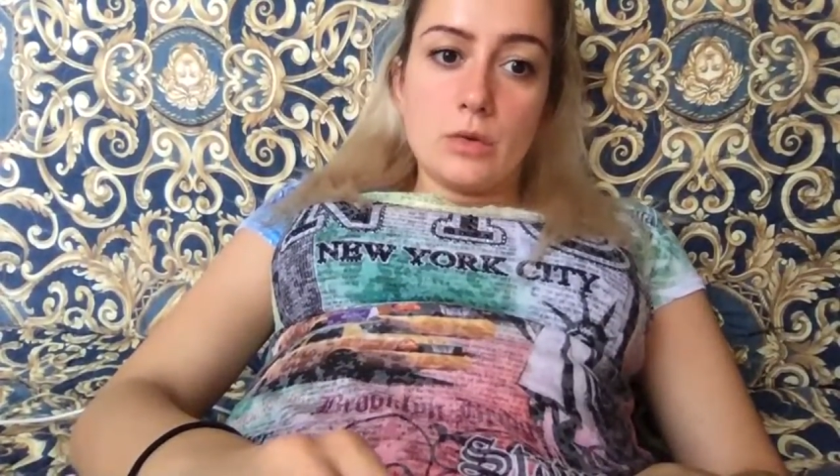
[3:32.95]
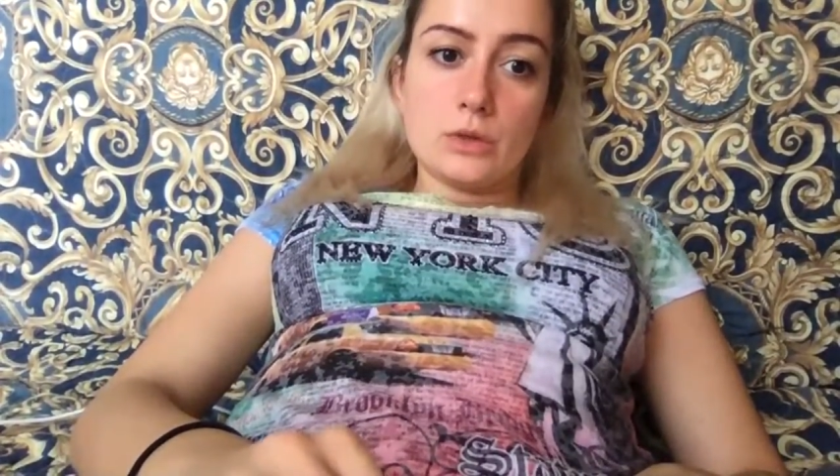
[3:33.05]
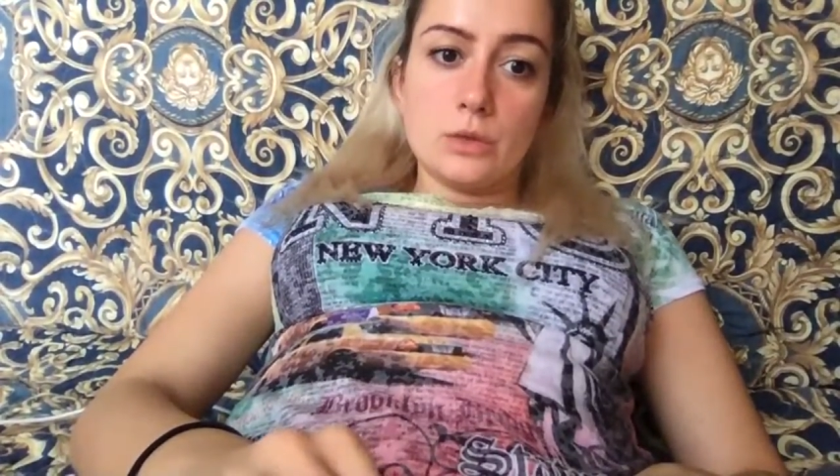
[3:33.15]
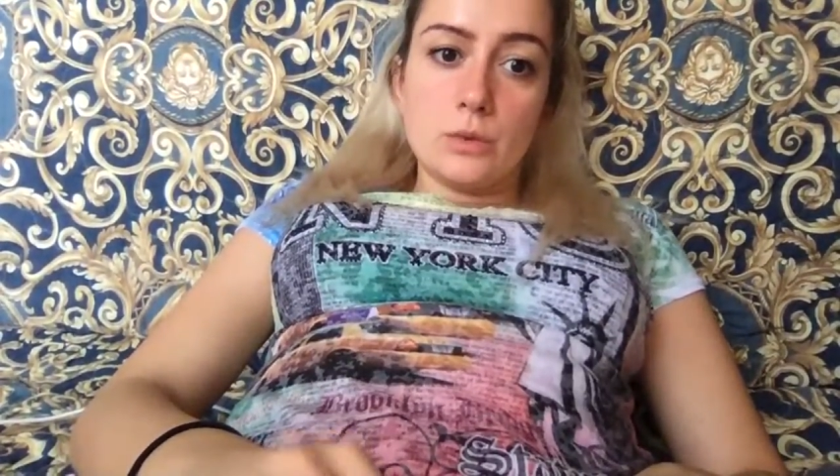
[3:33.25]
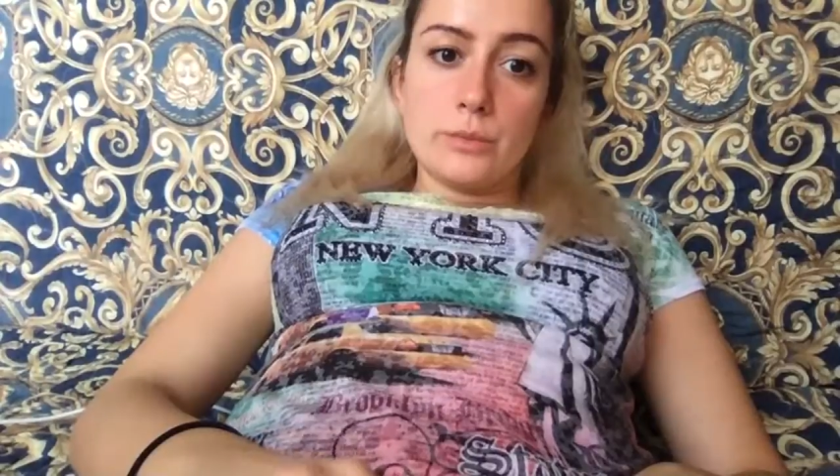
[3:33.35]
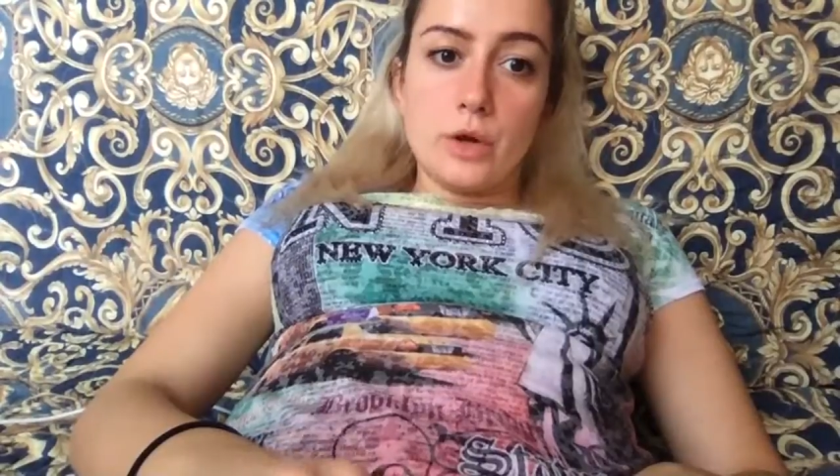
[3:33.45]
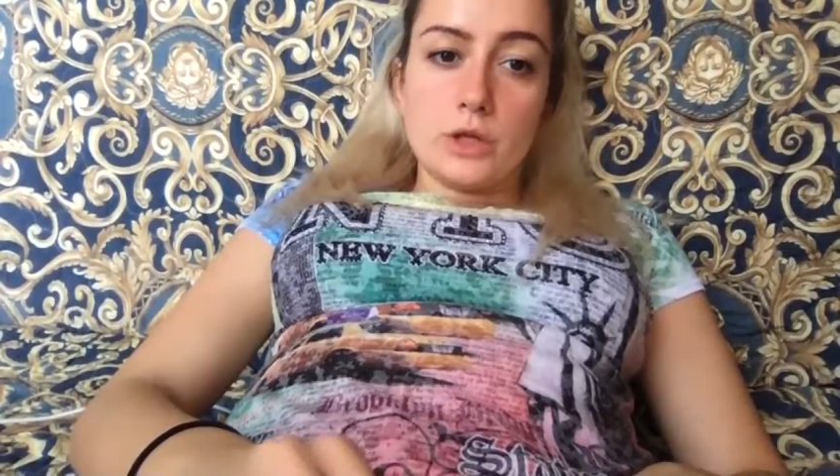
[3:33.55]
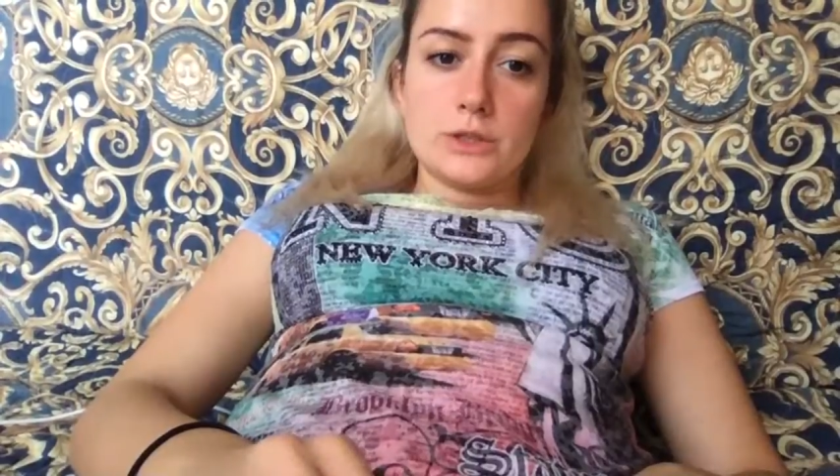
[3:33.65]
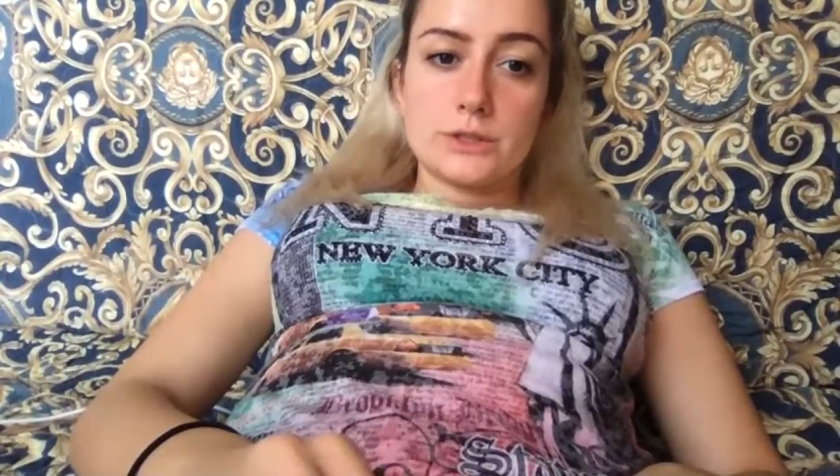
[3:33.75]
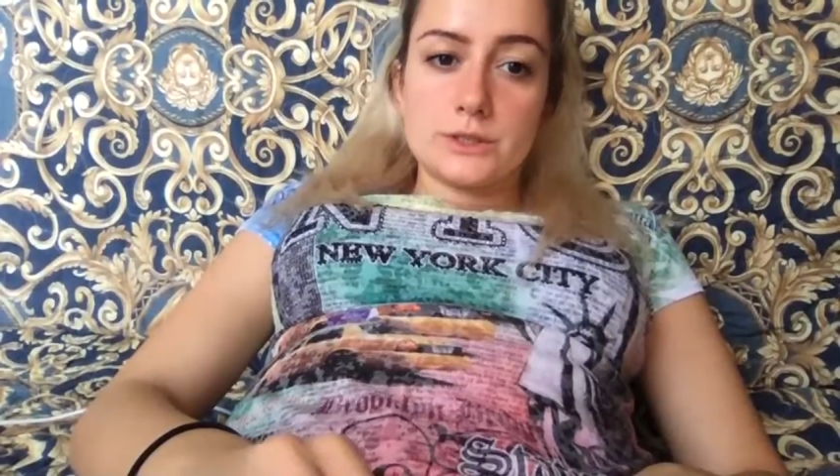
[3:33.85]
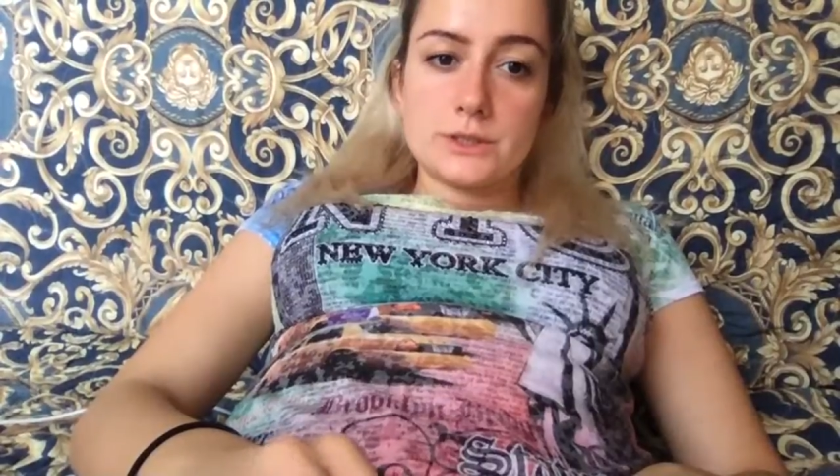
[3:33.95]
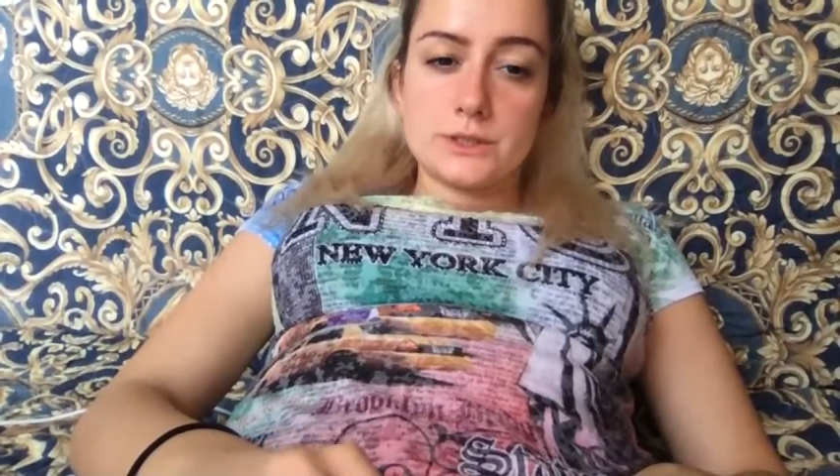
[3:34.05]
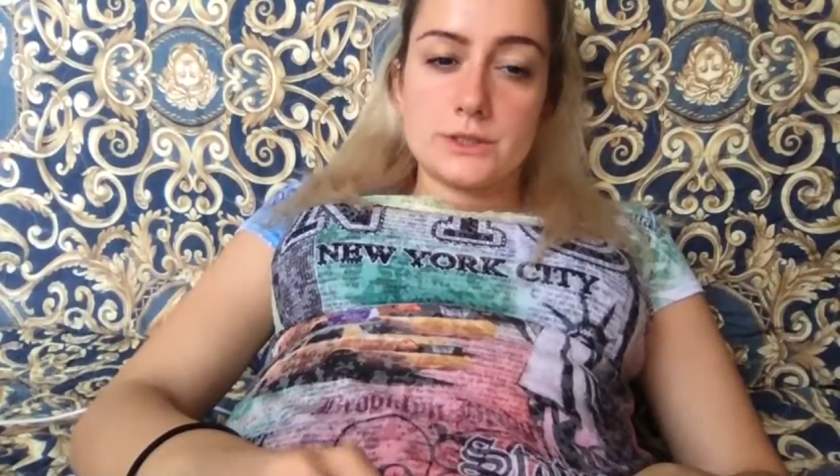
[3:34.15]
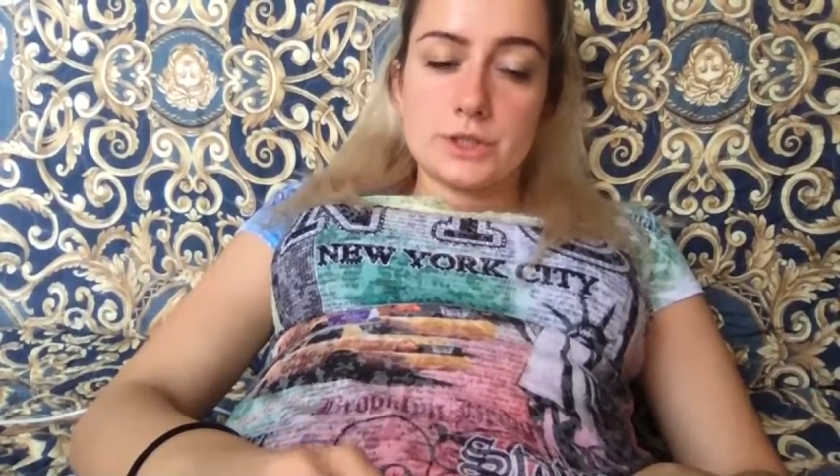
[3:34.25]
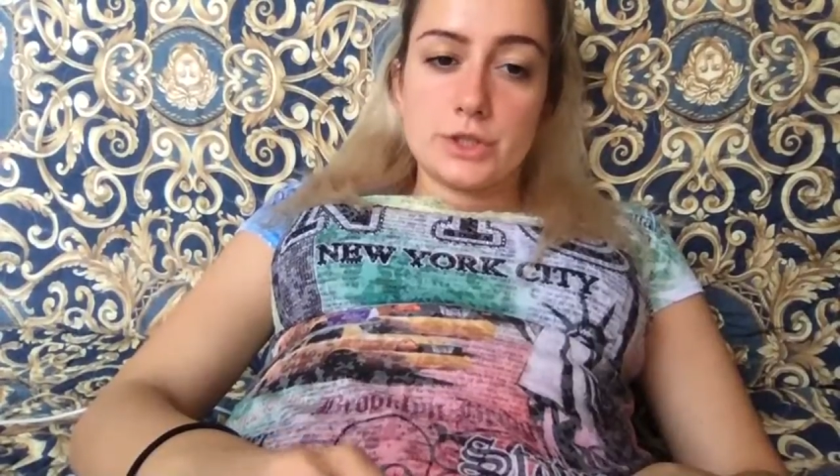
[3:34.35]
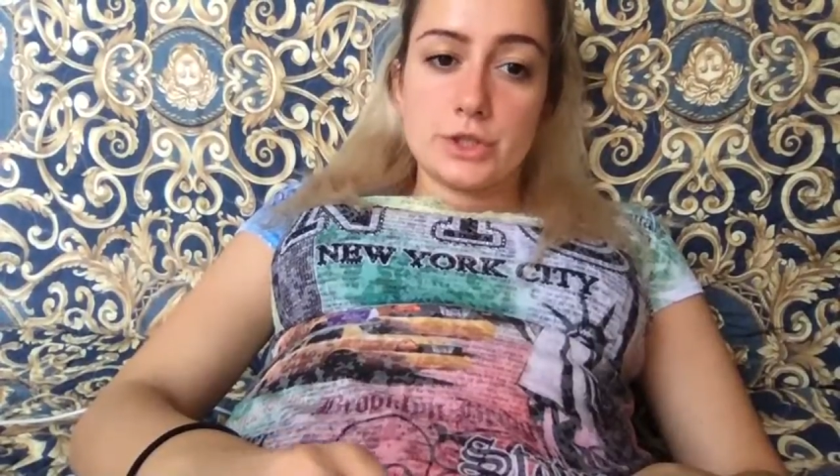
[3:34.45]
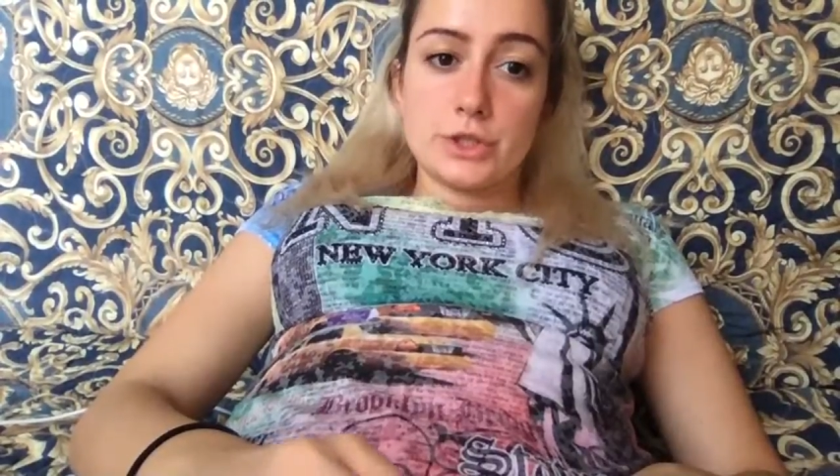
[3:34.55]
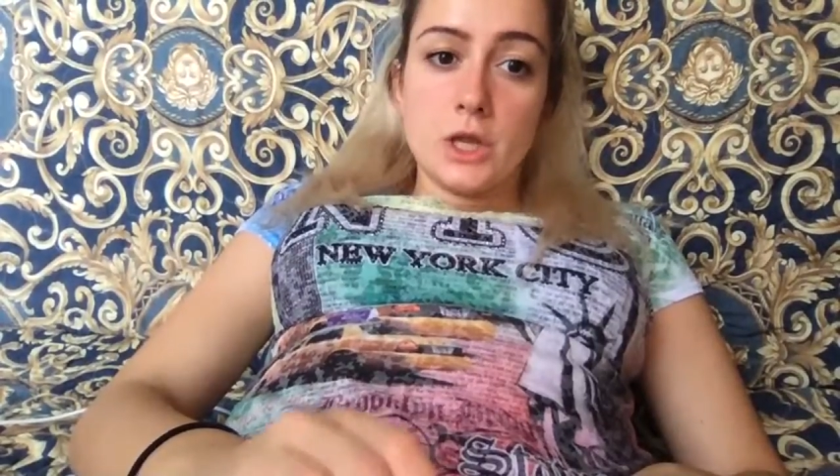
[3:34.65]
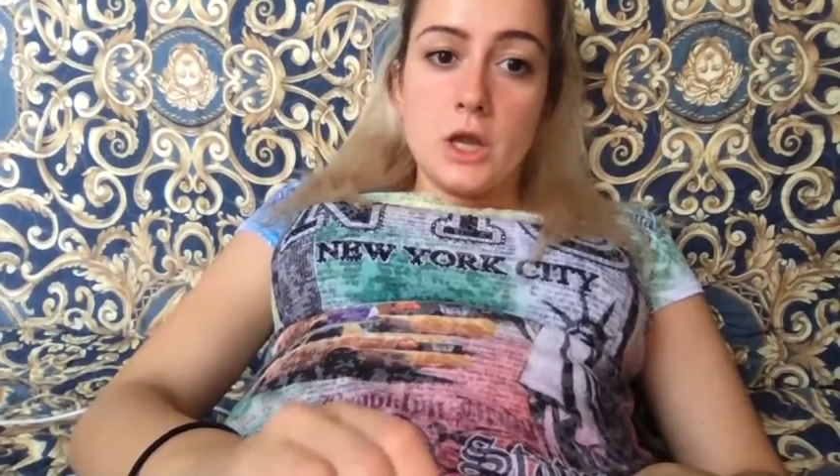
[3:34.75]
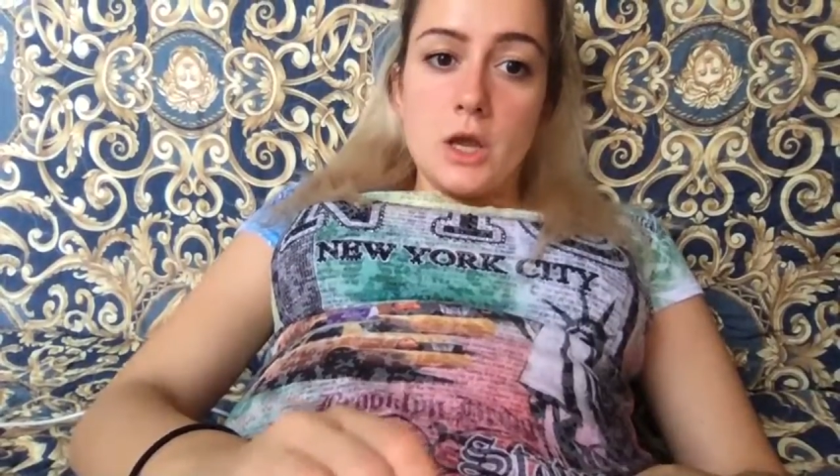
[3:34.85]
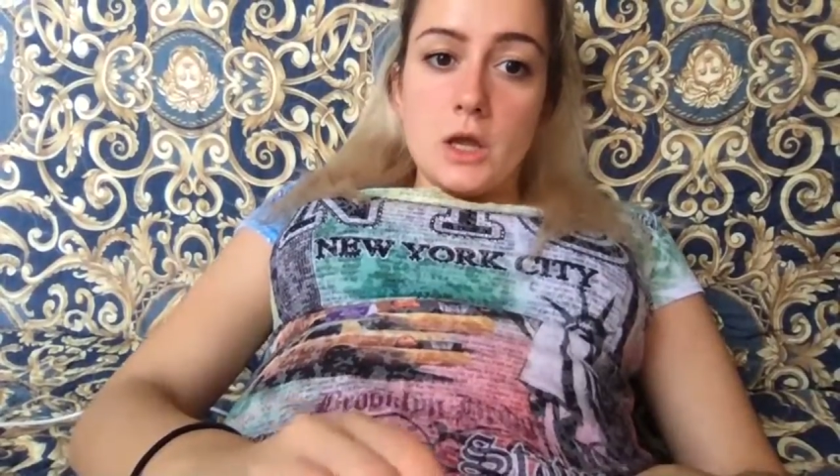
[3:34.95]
only when politics is considered